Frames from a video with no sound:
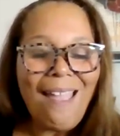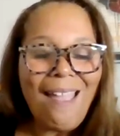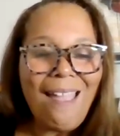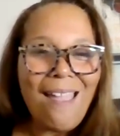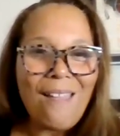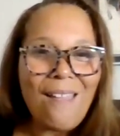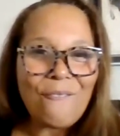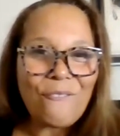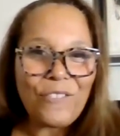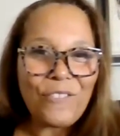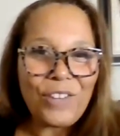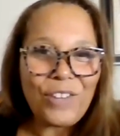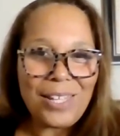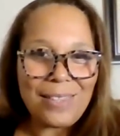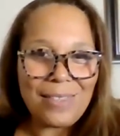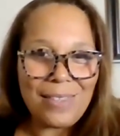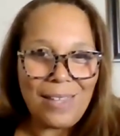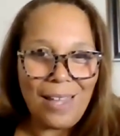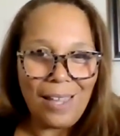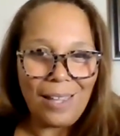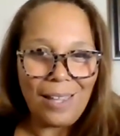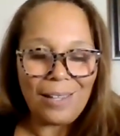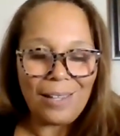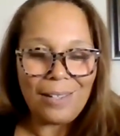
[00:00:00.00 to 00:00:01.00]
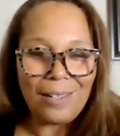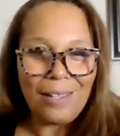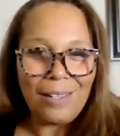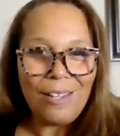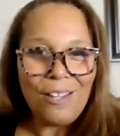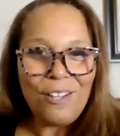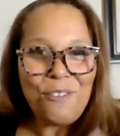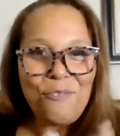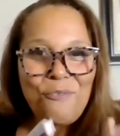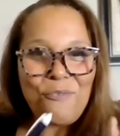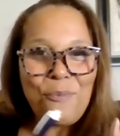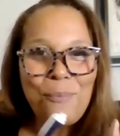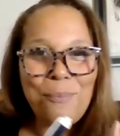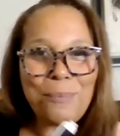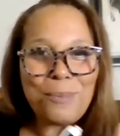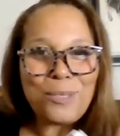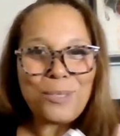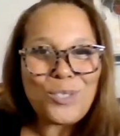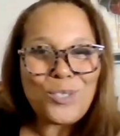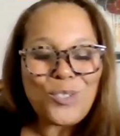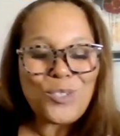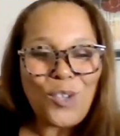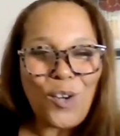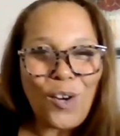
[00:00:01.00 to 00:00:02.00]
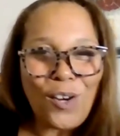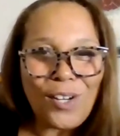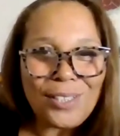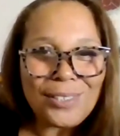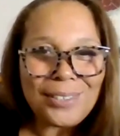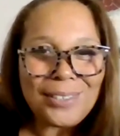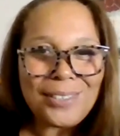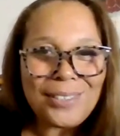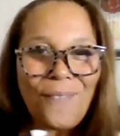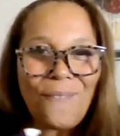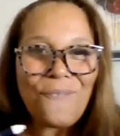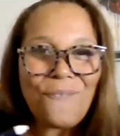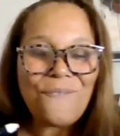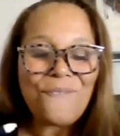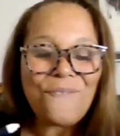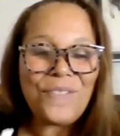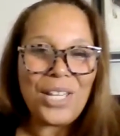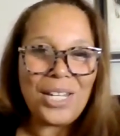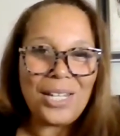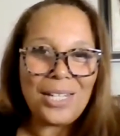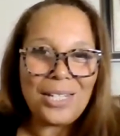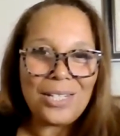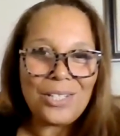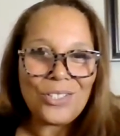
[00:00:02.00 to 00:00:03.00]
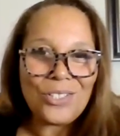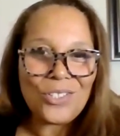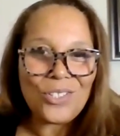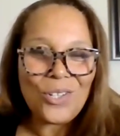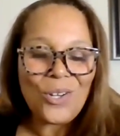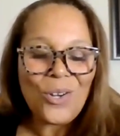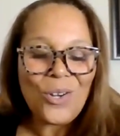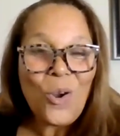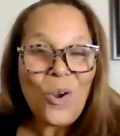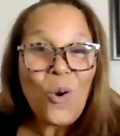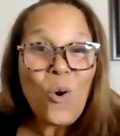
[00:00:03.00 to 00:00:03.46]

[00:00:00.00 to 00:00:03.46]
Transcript: everything from start to finish,